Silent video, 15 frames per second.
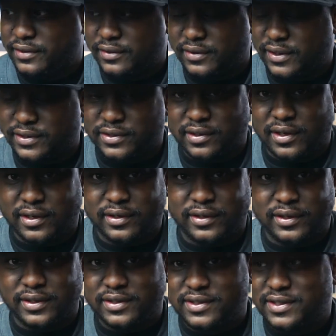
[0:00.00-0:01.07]
That's all
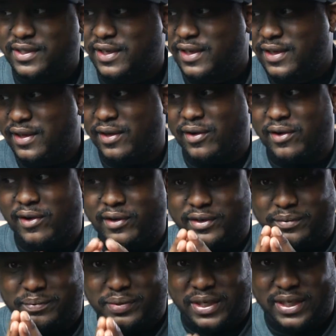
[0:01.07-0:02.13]
it is. It all
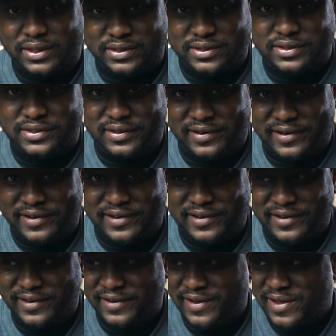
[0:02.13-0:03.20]
depends
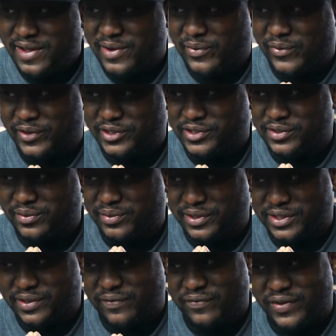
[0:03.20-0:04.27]
on what
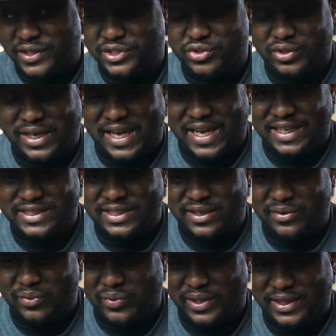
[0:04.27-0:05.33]
you're
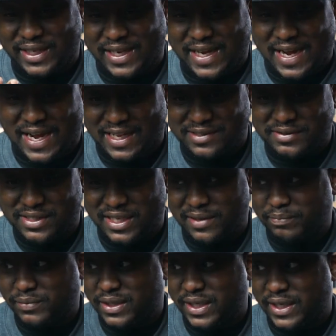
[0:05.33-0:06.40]
visualizing, what the
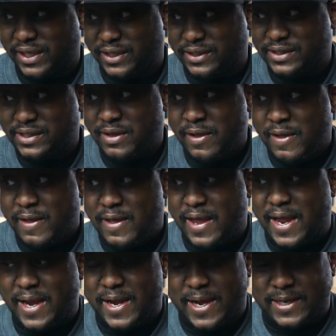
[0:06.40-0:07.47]
concept is,
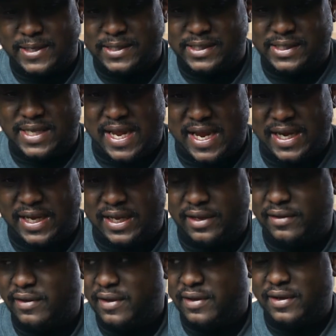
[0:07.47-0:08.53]
and
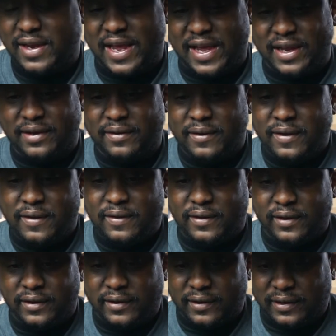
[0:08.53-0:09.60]
understanding that
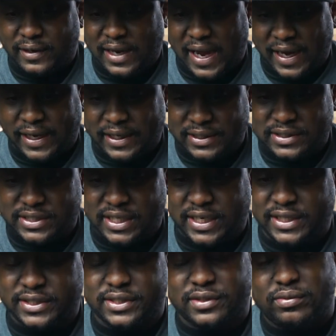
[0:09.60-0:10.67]
your lighting
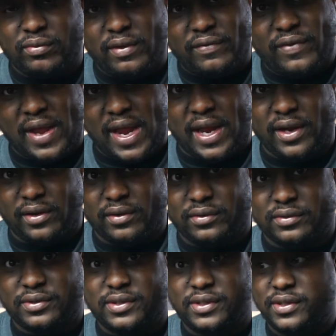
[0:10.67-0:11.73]
changes with
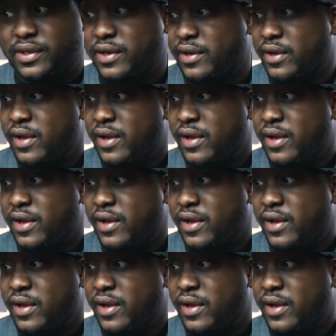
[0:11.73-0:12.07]
angles.